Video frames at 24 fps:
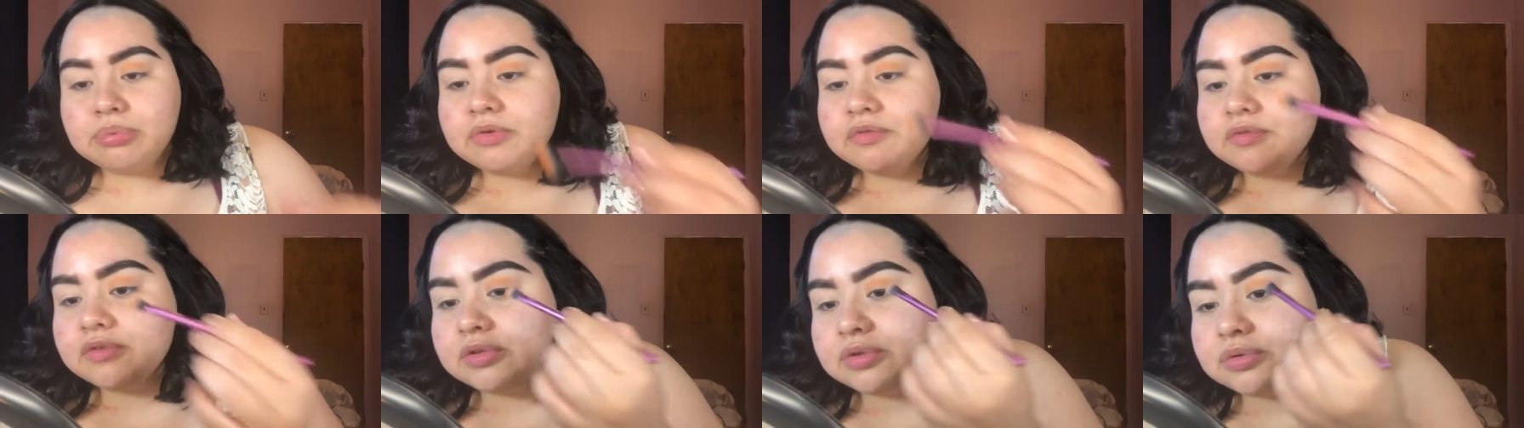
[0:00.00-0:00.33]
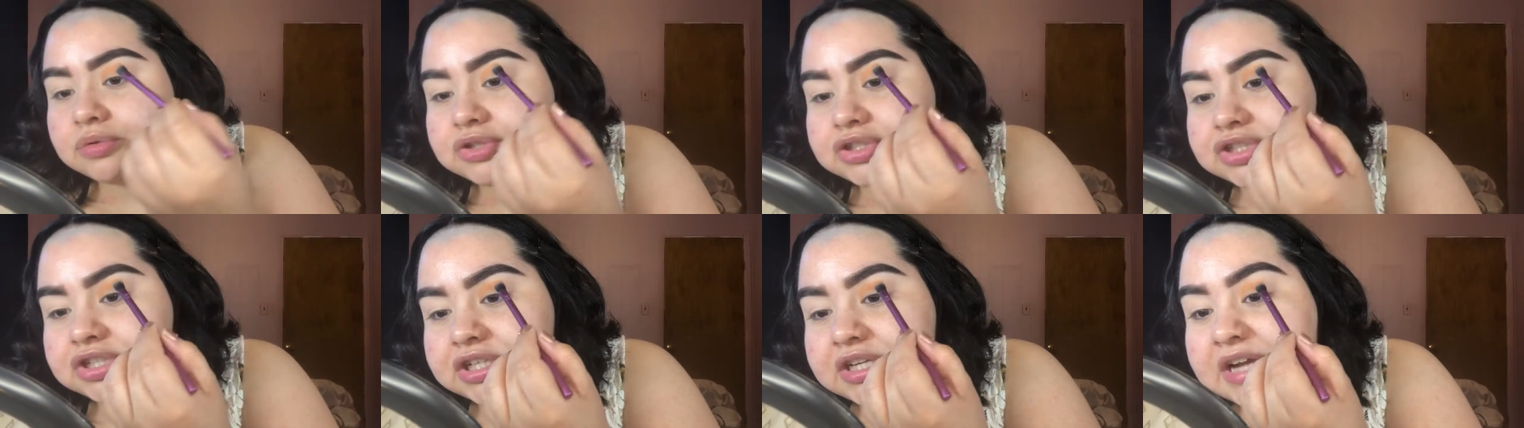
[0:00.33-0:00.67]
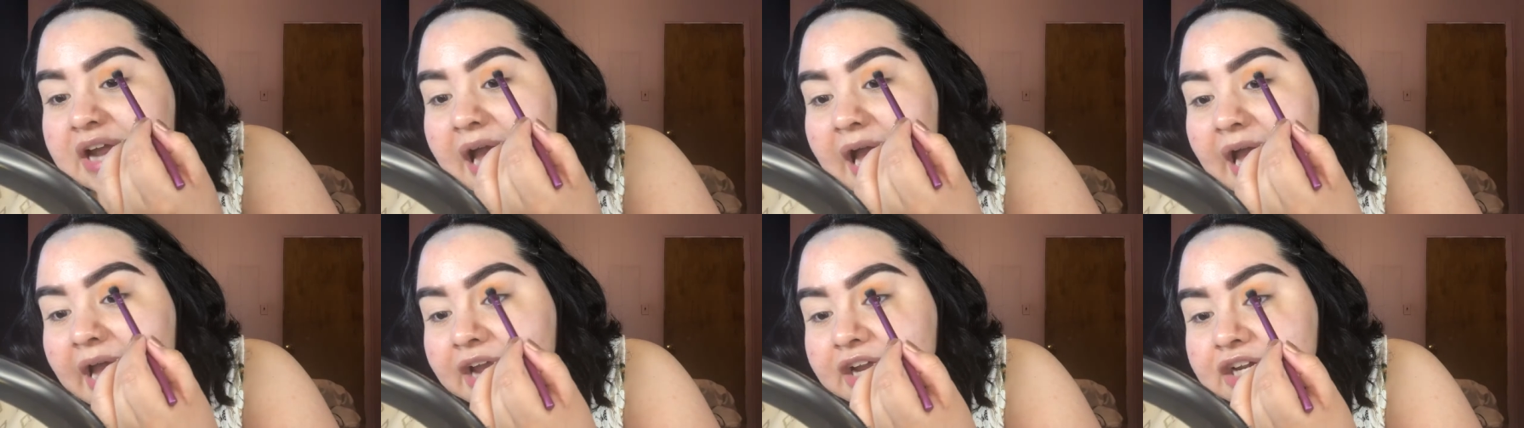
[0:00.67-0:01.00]

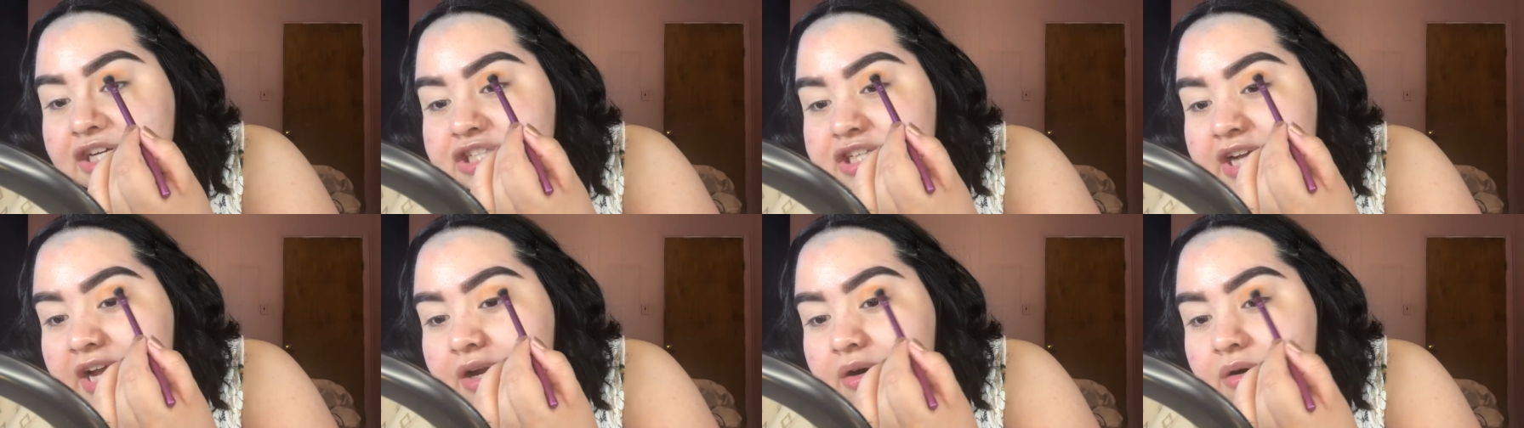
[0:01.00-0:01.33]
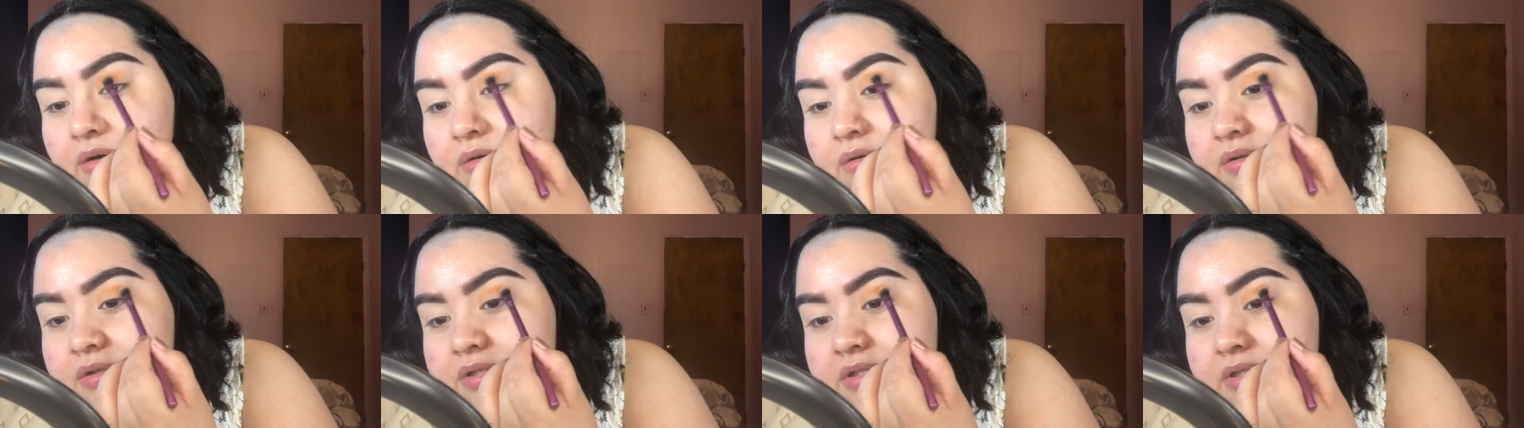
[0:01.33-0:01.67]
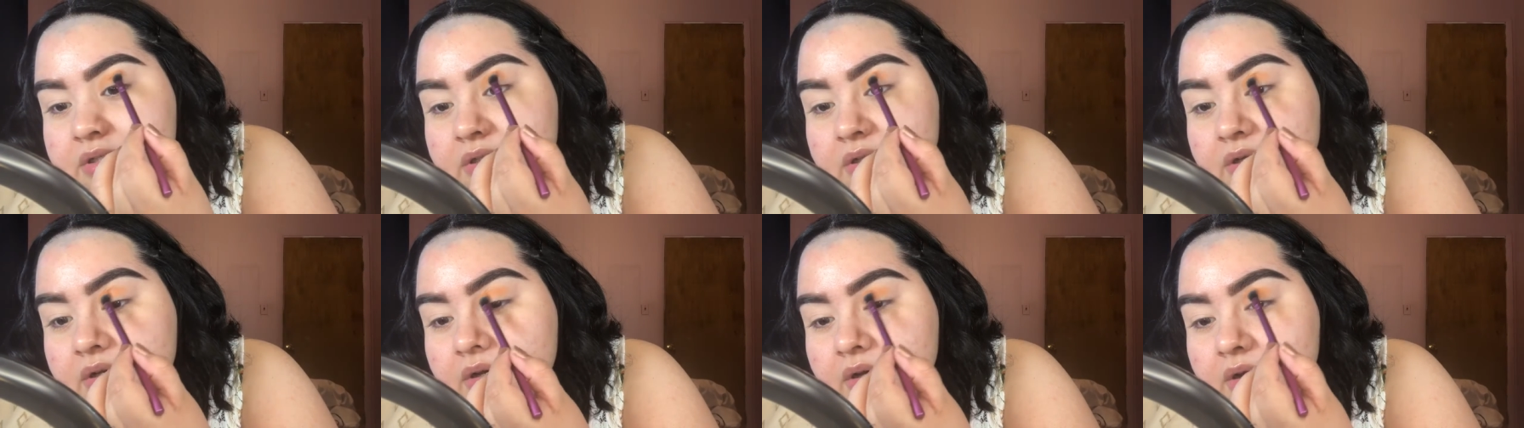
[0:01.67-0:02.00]
Revolution
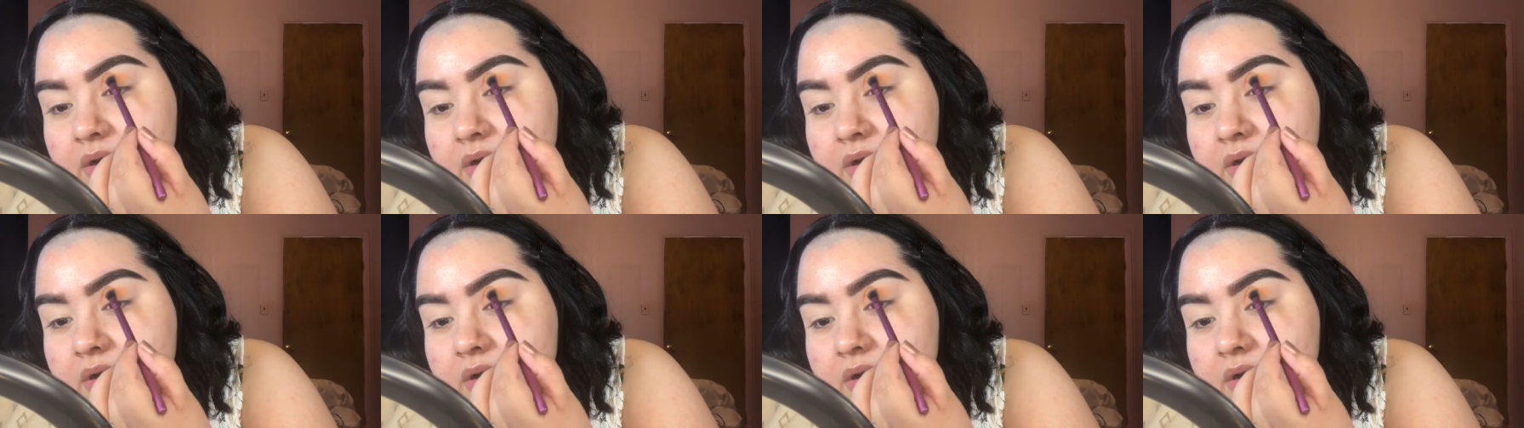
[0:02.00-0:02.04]
eyeshadows